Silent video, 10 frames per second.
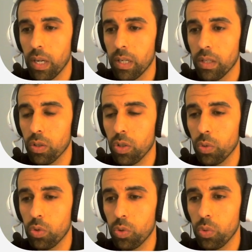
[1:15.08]
and
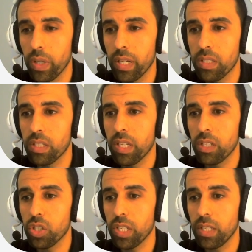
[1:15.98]
go to
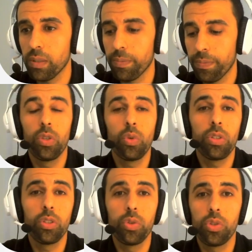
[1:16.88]
SSH key. In
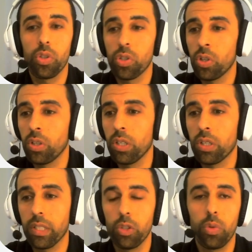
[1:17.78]
order to securely
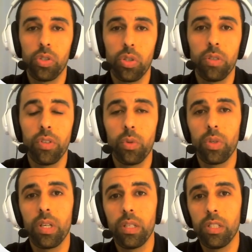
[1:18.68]
log into our server,
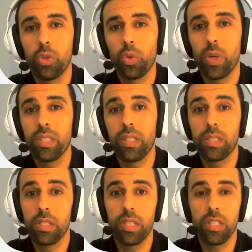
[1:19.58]
we're going to need to create an
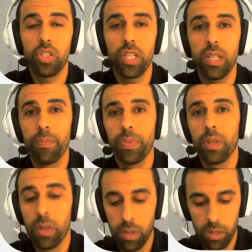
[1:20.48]
SSH key.
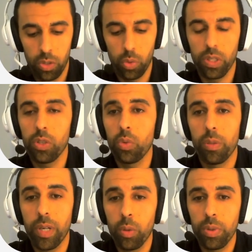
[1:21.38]
So we can do
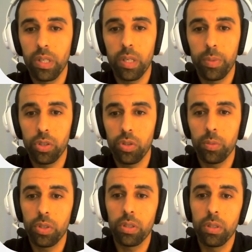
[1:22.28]
that by opening up our
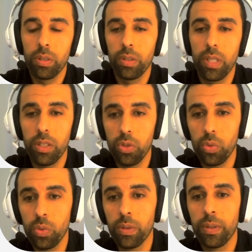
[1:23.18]
terminal and
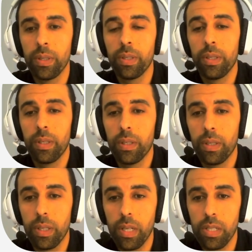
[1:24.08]
do
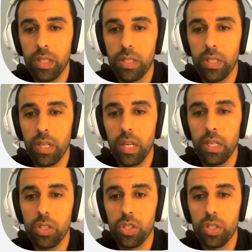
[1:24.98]

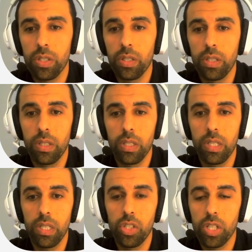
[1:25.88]
SSH
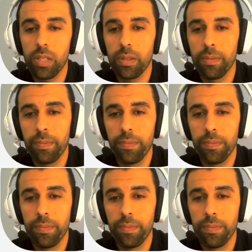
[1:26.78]
keygen